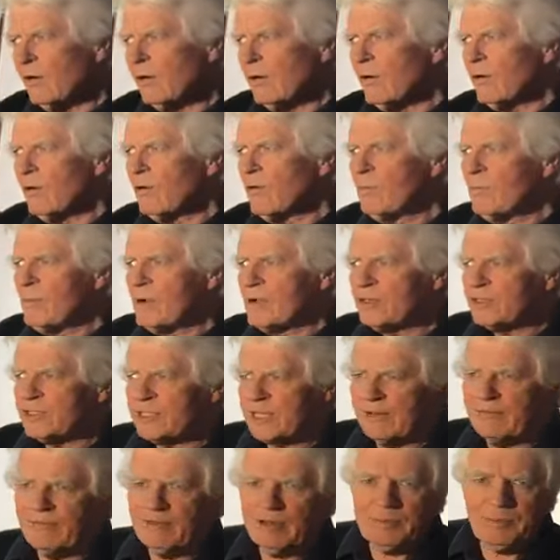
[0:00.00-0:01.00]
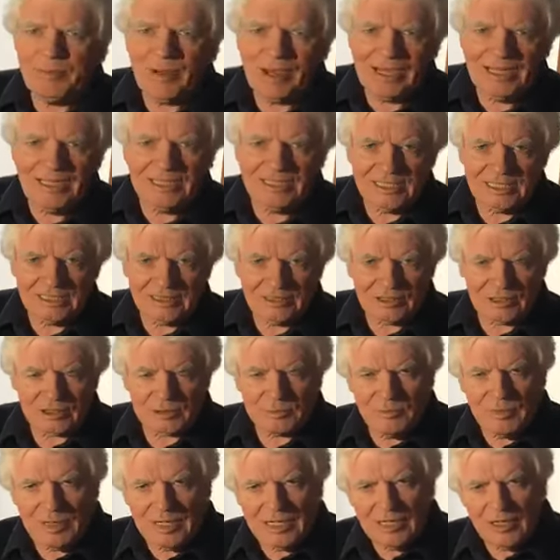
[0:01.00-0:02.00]
Almost every painting that's
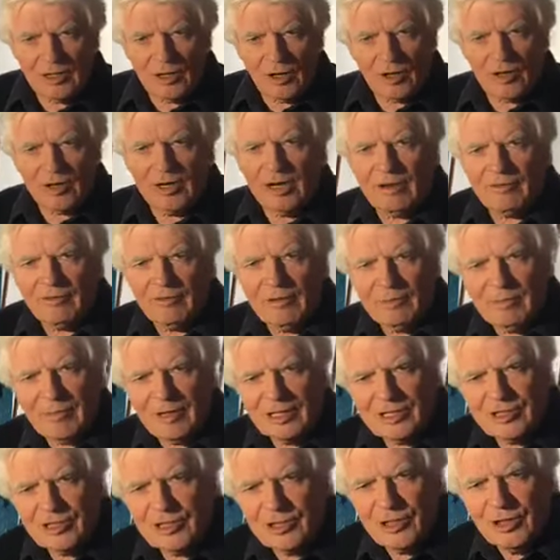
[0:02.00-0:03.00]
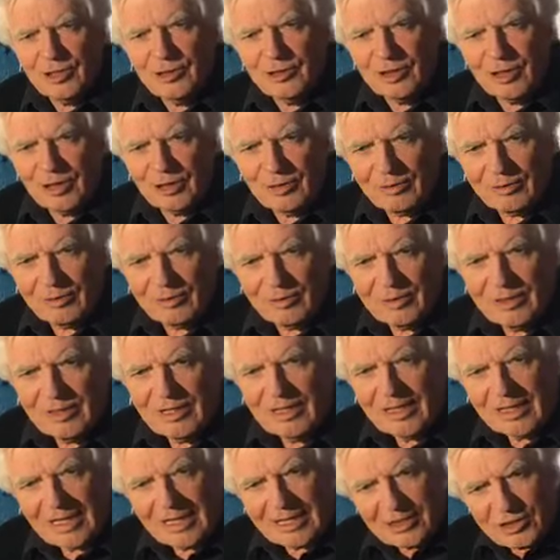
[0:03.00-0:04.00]
been long enough in my studio
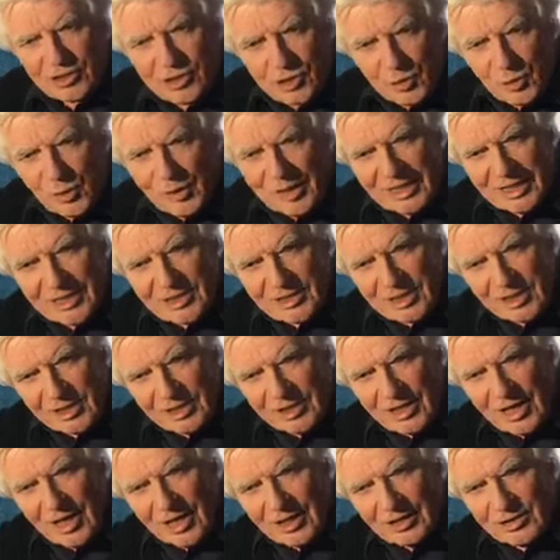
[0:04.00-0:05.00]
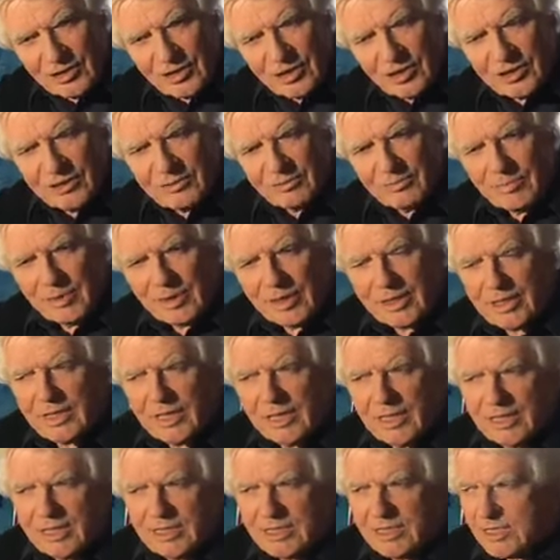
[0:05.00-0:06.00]
gets tweaked and nudged, but
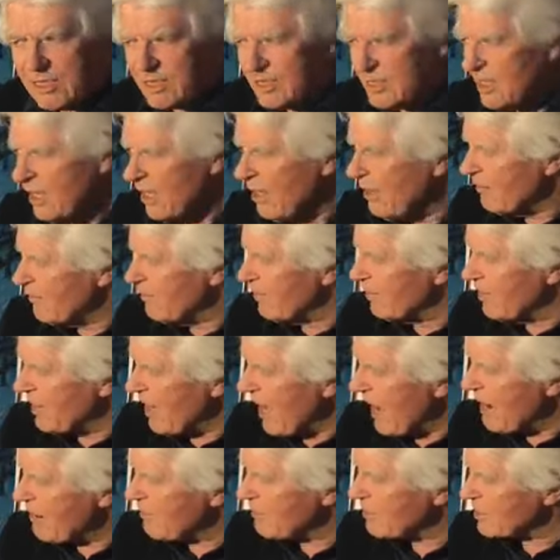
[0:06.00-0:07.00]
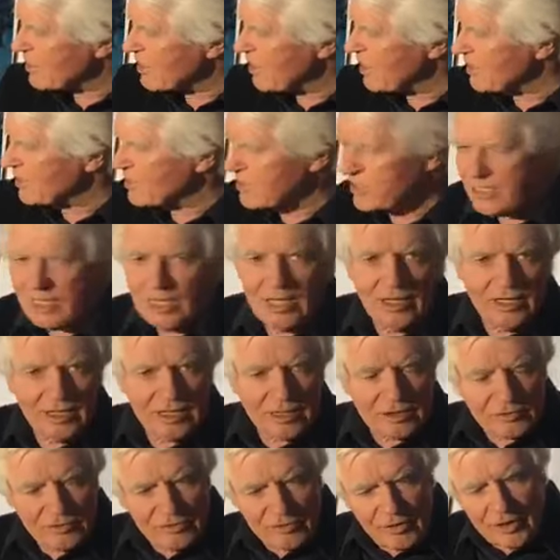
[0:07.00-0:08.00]
for now it's done.
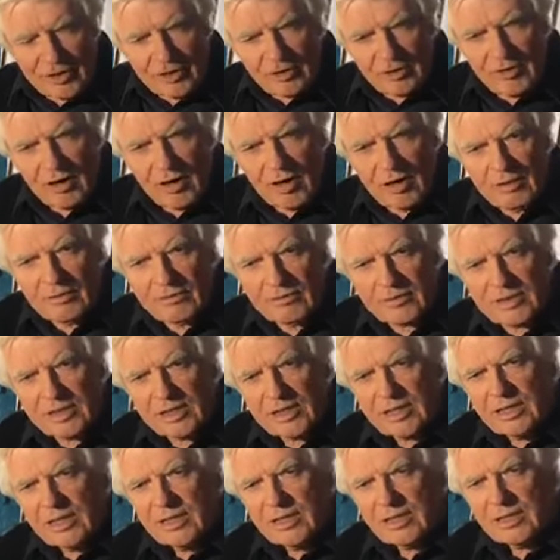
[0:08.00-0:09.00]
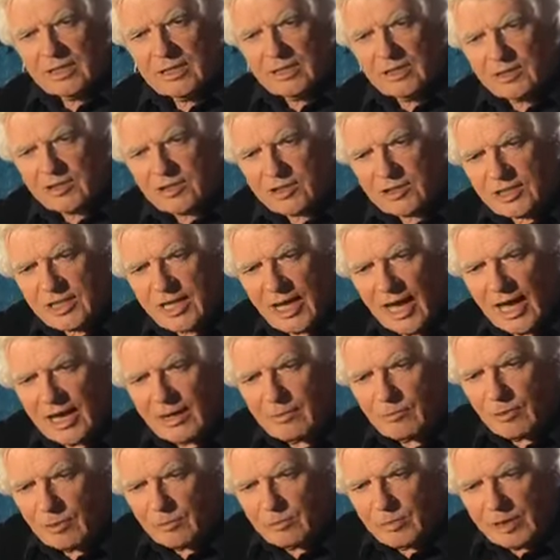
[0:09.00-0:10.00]
It's photographed. The
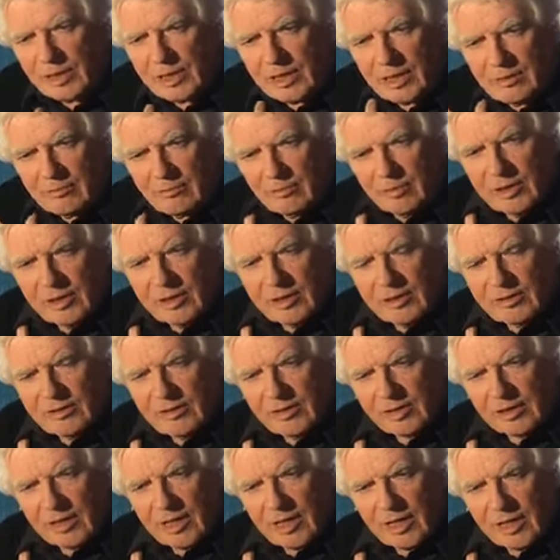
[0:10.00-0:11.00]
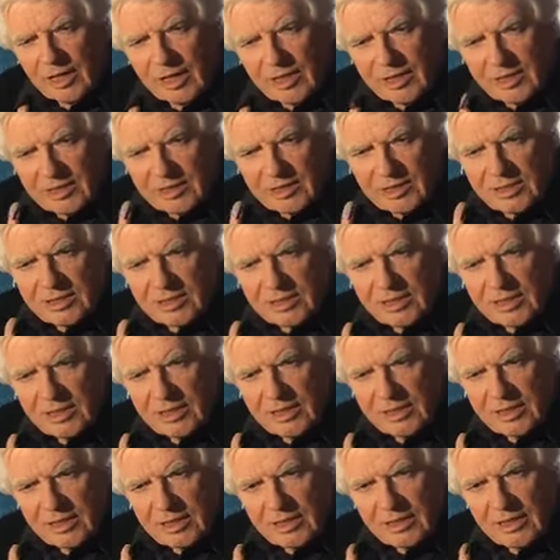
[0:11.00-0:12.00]
scan will be with the guys
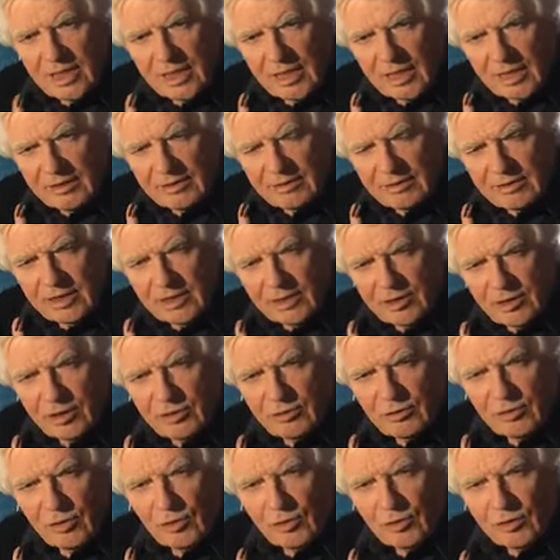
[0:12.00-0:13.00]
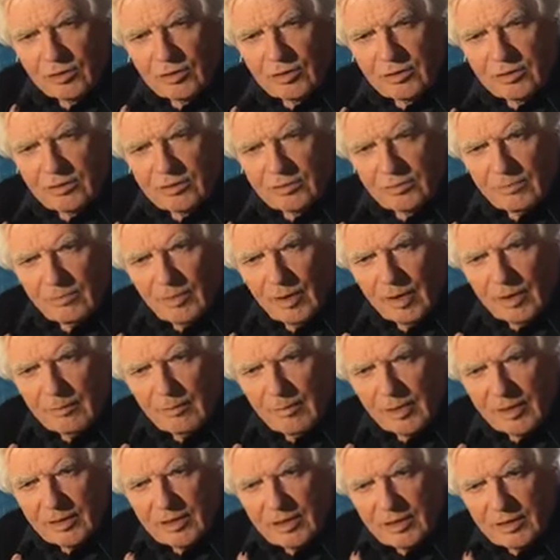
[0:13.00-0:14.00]
in New York by
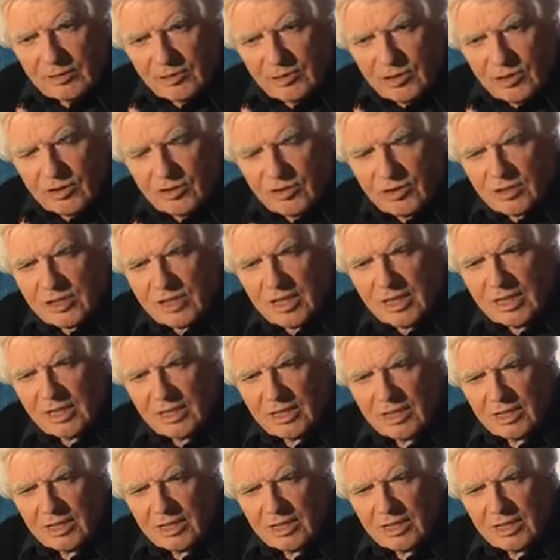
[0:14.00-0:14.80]
Monday or Tuesday.